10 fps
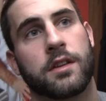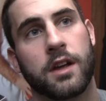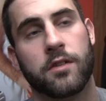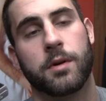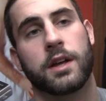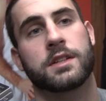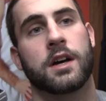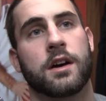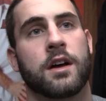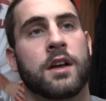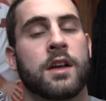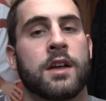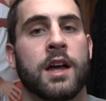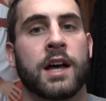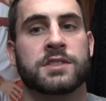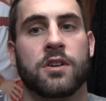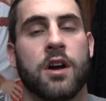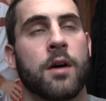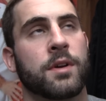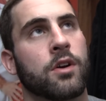I think everybody has our
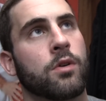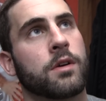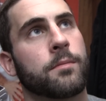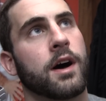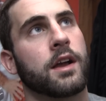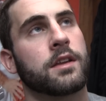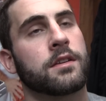common goal in mind,